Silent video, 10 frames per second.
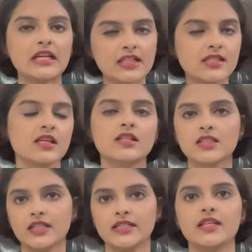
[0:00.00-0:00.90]
is another
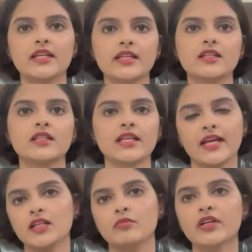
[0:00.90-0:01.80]
indicator and
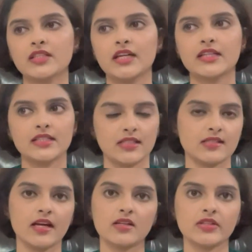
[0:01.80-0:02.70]
element that can
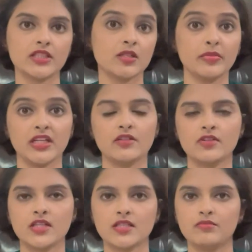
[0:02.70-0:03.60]
decide whether a
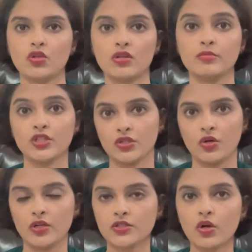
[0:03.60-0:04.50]
behavior is abnormal or
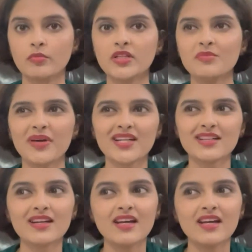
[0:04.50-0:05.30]
not normal, but